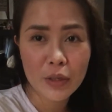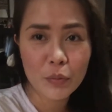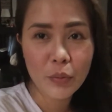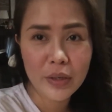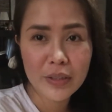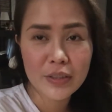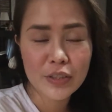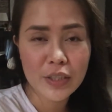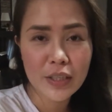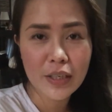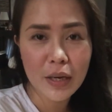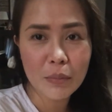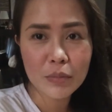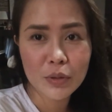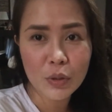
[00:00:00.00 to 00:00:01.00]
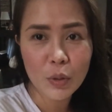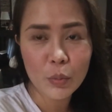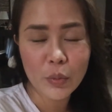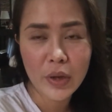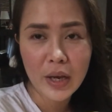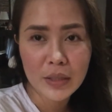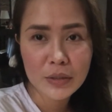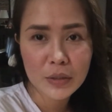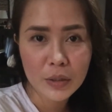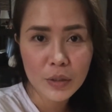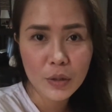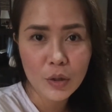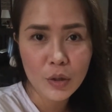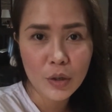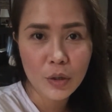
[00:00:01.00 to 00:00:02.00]
then when she comes home, we ask
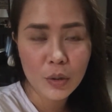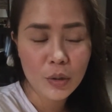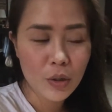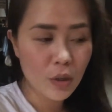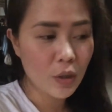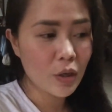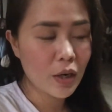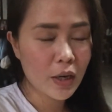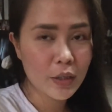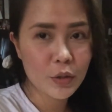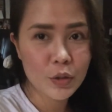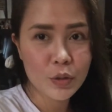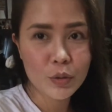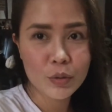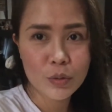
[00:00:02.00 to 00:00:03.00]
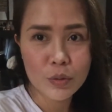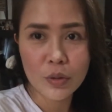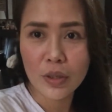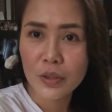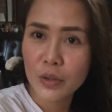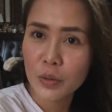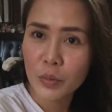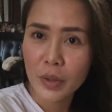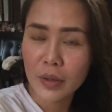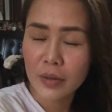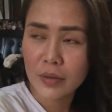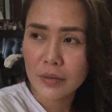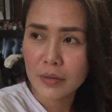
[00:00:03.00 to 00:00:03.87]
her, oh, ano yung, ano, wa,